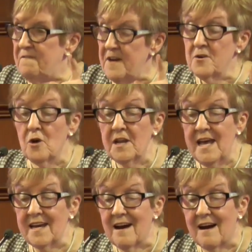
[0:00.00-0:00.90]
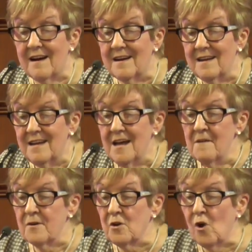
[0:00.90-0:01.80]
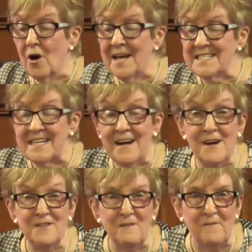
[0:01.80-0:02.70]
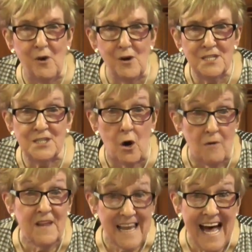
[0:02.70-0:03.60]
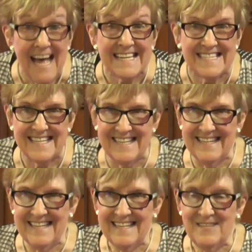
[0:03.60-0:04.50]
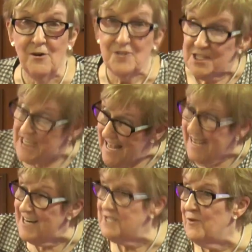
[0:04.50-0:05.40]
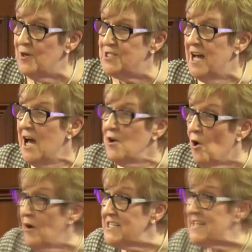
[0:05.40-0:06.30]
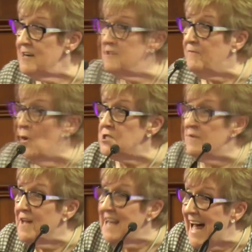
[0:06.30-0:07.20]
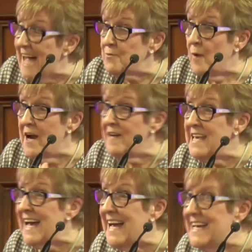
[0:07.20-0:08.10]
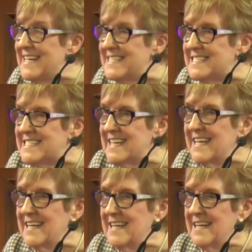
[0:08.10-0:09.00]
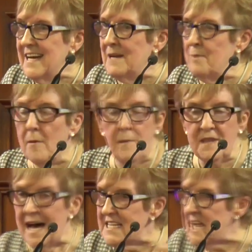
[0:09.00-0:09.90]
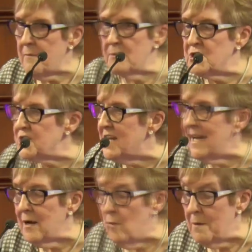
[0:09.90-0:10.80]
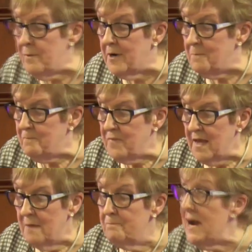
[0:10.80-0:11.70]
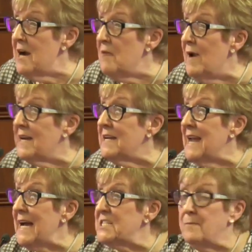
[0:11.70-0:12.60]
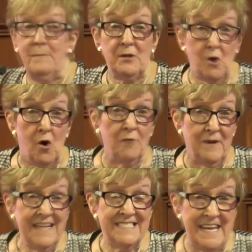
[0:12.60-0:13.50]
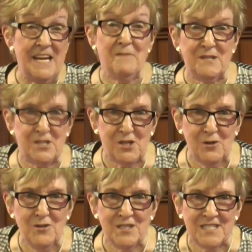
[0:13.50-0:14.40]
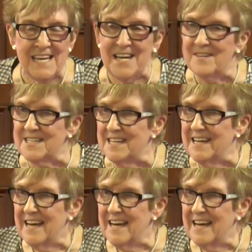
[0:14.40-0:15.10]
Fear not Hagar, for God has heard the voice of the lad. Not just Hagar's voice. God has heard the voice of the lad where he is. And probably by that time it was just a little whimper, barely recognizable, but God's ear was tuned to hear it.